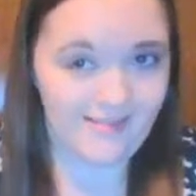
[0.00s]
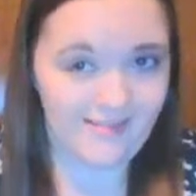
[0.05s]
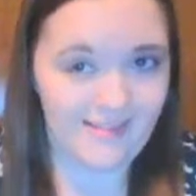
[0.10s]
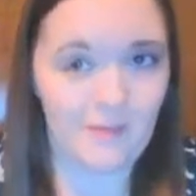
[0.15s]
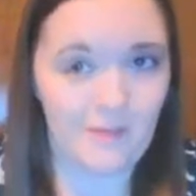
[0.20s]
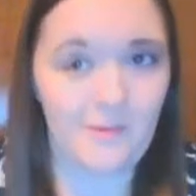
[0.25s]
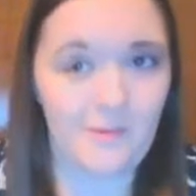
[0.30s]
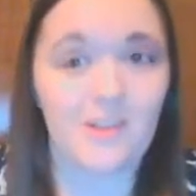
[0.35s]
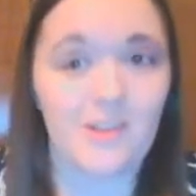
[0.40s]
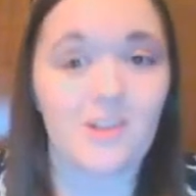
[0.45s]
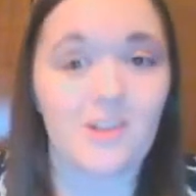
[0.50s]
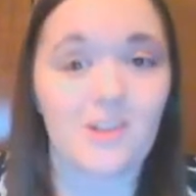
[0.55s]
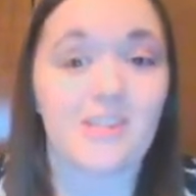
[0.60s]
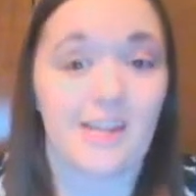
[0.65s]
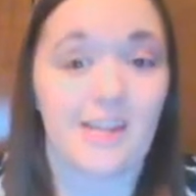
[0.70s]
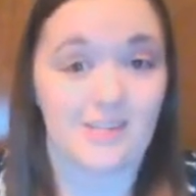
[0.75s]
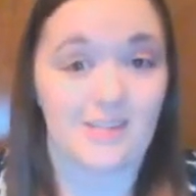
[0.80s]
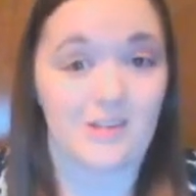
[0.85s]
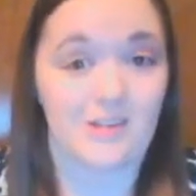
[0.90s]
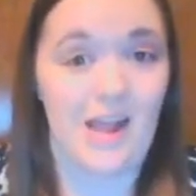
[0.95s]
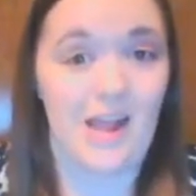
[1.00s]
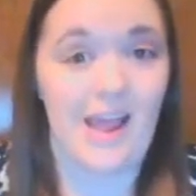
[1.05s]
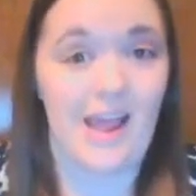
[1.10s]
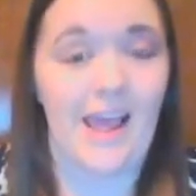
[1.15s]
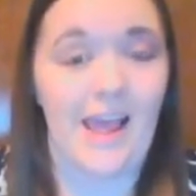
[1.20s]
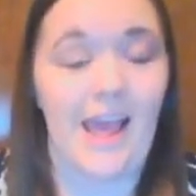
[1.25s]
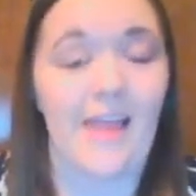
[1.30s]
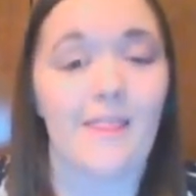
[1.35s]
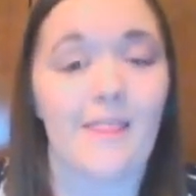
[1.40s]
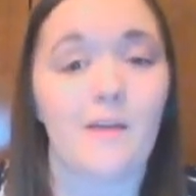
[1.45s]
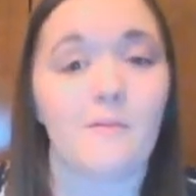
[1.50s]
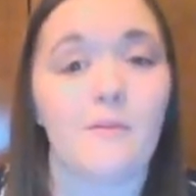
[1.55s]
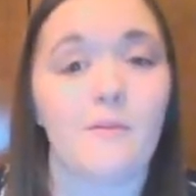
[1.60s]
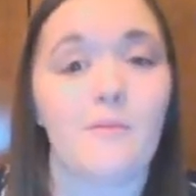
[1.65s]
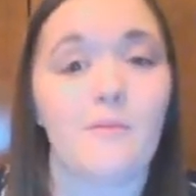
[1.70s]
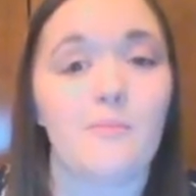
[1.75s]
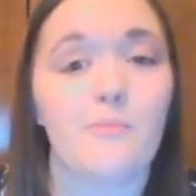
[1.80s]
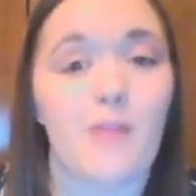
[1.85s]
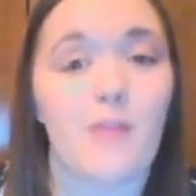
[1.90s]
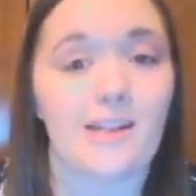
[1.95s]
that we learned yesterday and that we've
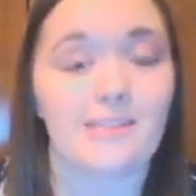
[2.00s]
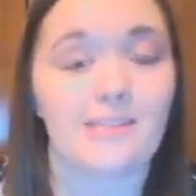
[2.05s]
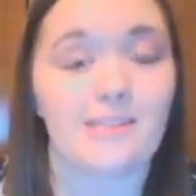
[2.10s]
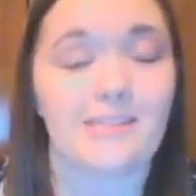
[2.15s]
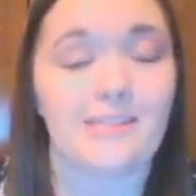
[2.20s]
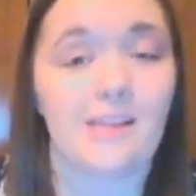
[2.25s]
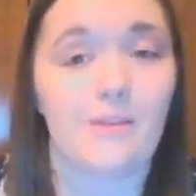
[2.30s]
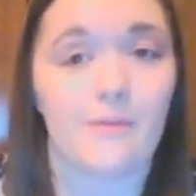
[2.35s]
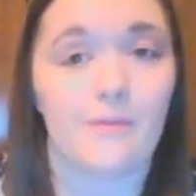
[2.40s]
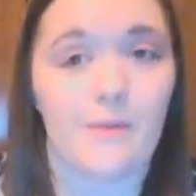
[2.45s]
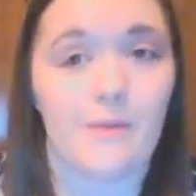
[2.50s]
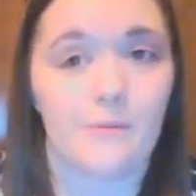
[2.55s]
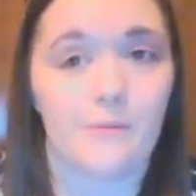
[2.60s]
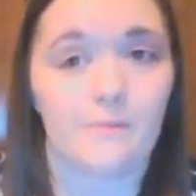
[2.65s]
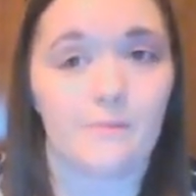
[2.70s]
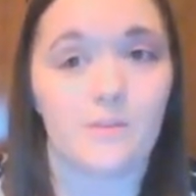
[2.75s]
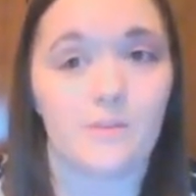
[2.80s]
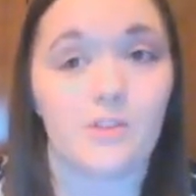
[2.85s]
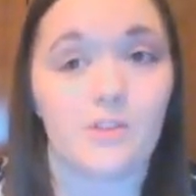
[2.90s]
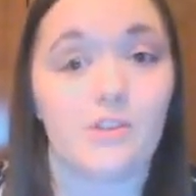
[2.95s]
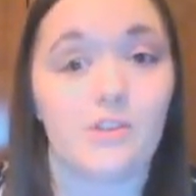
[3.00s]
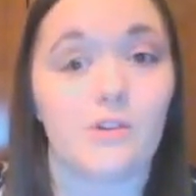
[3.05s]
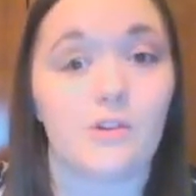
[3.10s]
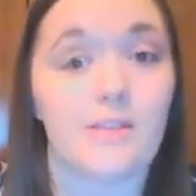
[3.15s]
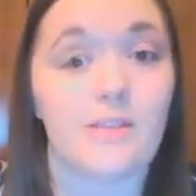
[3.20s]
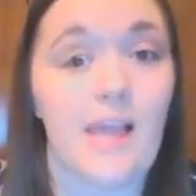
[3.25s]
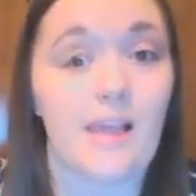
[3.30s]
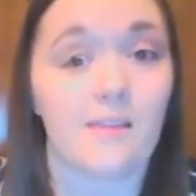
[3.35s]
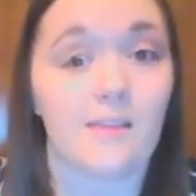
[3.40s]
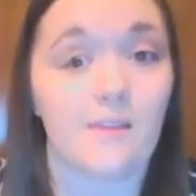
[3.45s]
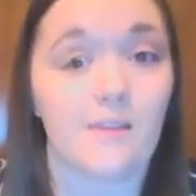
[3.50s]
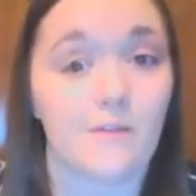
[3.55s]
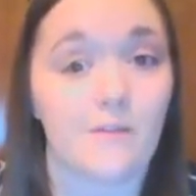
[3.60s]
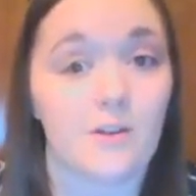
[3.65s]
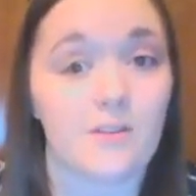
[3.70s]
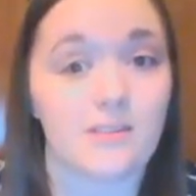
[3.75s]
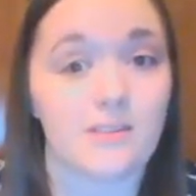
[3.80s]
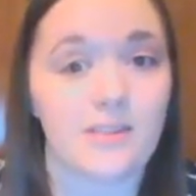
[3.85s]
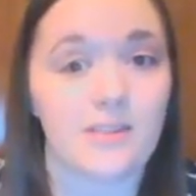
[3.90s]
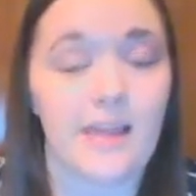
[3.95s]
been practicing through. So you'll take the
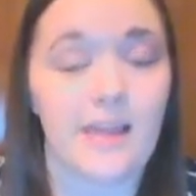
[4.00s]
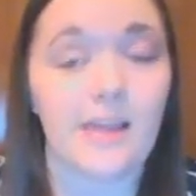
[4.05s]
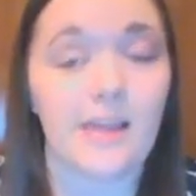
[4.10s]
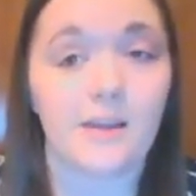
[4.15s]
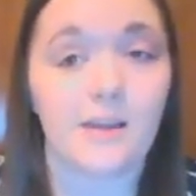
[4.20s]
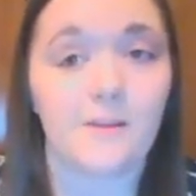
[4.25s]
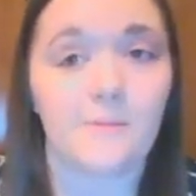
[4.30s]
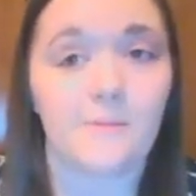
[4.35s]
first link